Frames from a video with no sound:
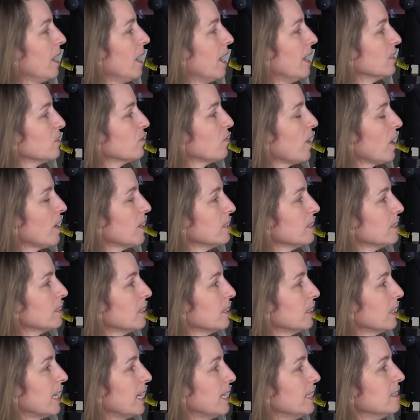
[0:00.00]
As far as
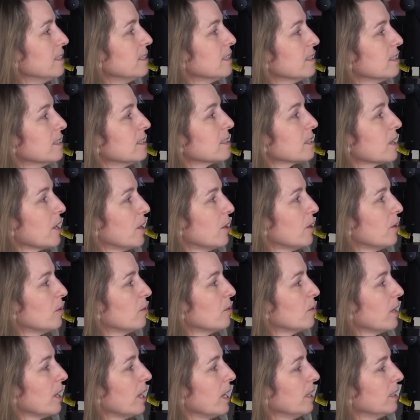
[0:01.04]
the lenses
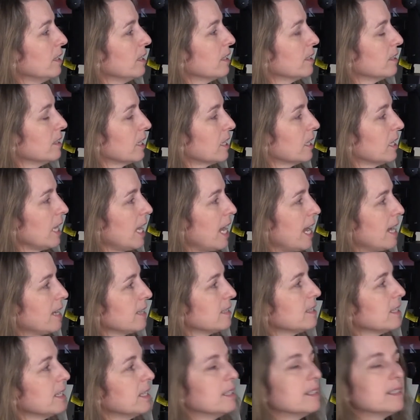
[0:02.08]
go and the
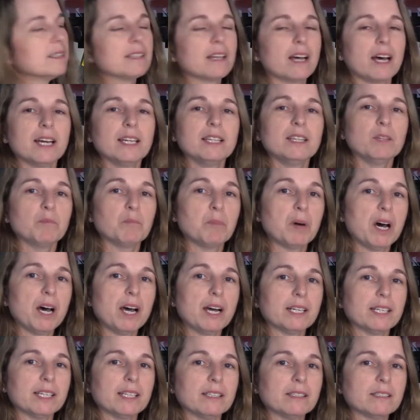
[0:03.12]
glass inside the
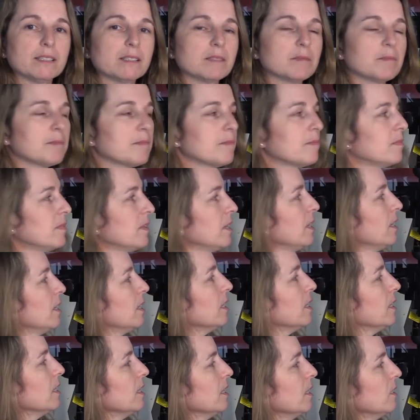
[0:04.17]
bodies,
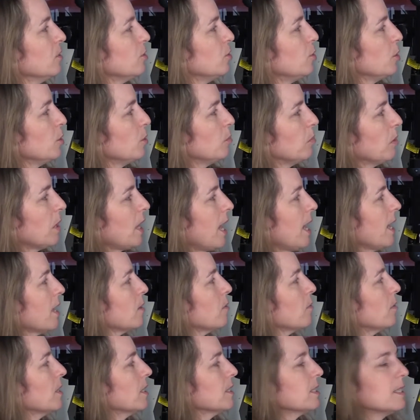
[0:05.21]
these two black
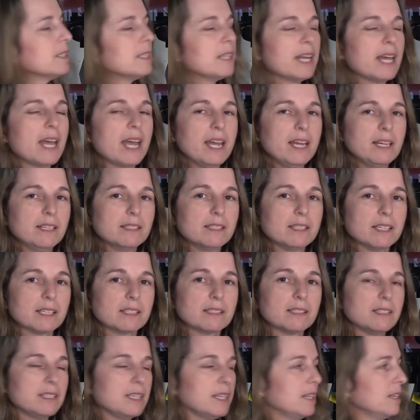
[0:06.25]
ones, the
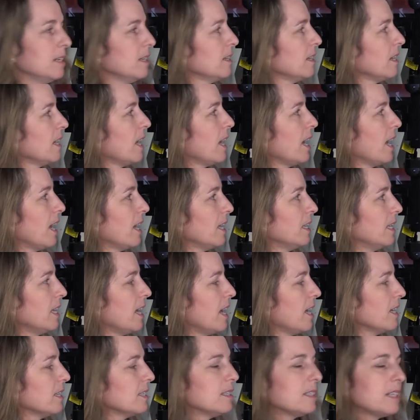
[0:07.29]
A60 and the
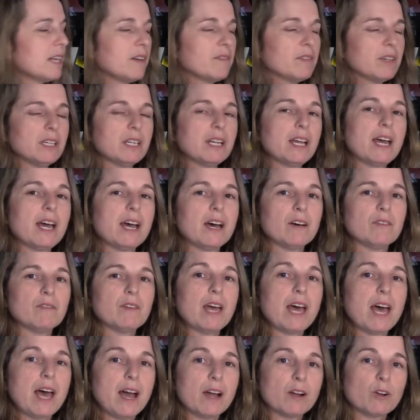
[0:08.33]
S7, have
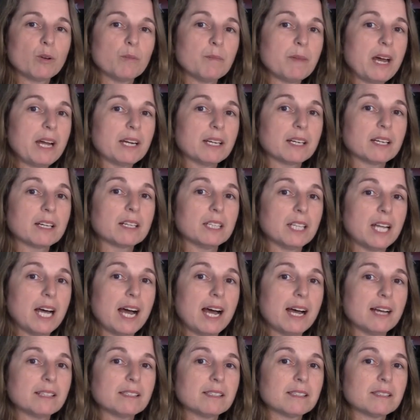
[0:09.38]
achromatic
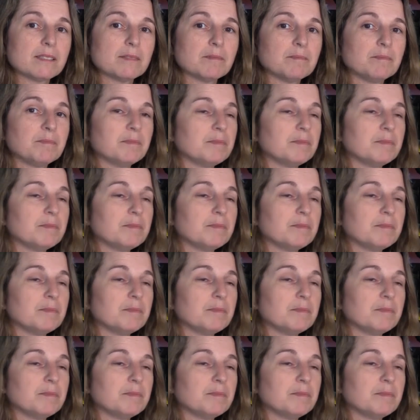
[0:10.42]
glass.